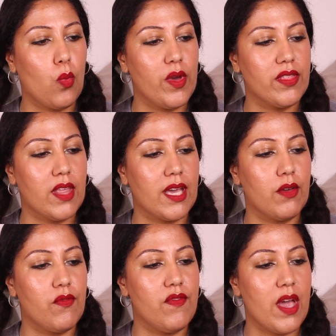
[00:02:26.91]
with like
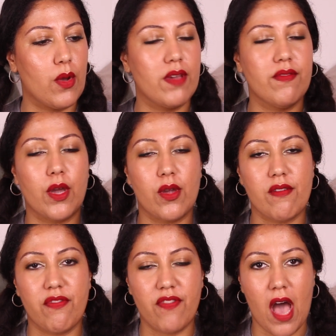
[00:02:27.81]
very, very
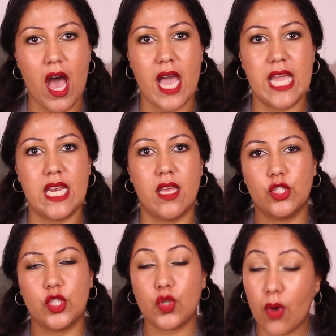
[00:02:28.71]
fine
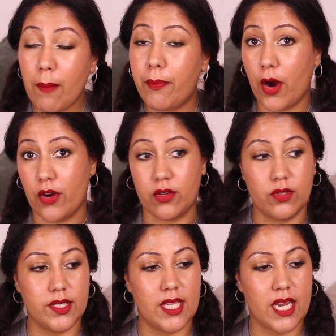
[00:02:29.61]
scrub
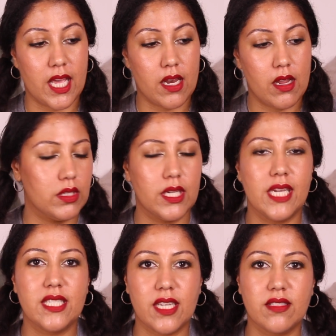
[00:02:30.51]
particles in it.
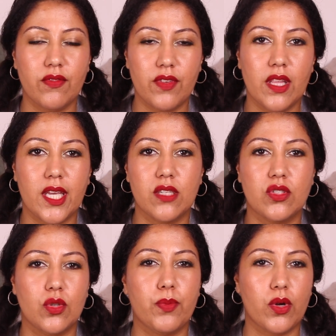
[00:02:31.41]
It doesn't feel like a
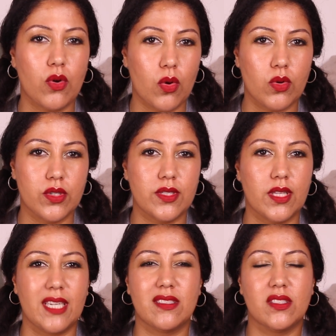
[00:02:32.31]
super coarse
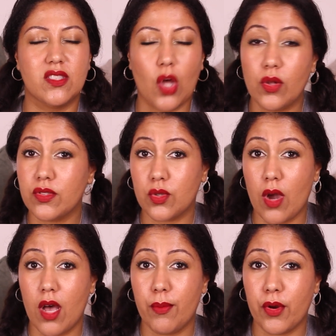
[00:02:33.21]
like salt
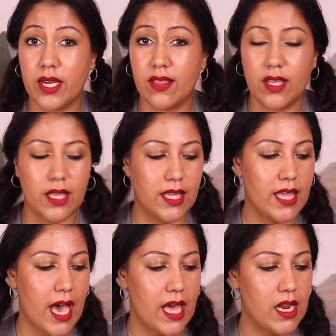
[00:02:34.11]
scrub or anything like
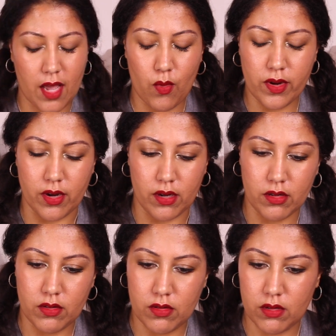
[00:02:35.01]
that. I wonder,
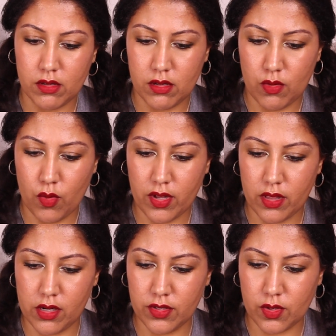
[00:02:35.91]
what are
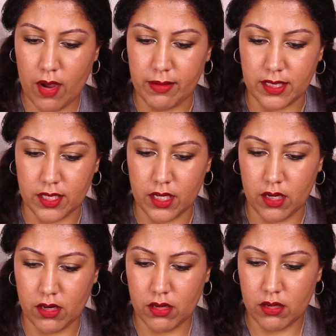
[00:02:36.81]
little scrubbies in
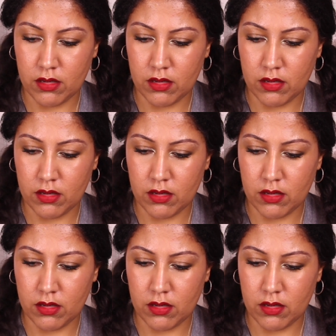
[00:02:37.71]
here?